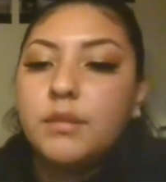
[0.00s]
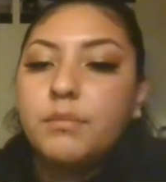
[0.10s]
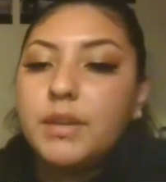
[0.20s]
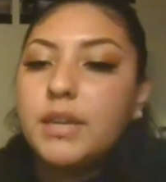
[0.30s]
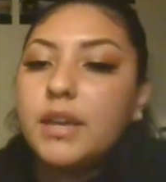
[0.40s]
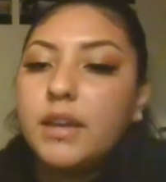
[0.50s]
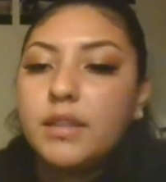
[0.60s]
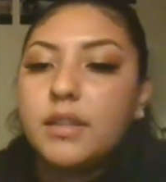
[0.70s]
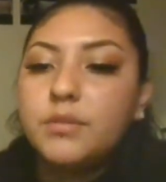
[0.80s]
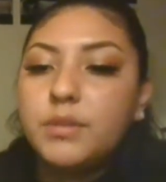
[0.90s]
But yeah,
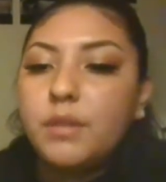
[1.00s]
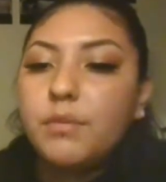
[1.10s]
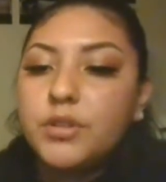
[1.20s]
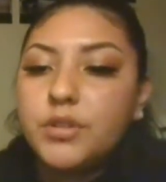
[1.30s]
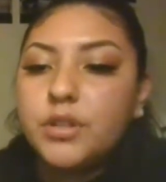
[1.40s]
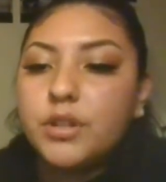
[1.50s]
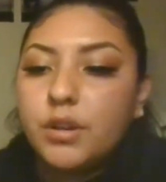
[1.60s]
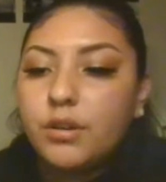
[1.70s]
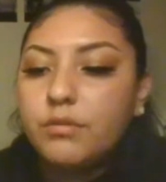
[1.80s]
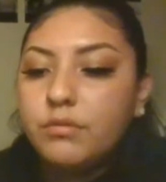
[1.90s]
that's what they want you to
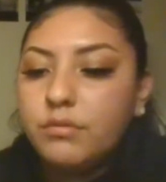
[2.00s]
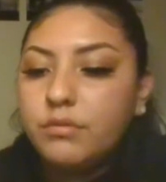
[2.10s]
know.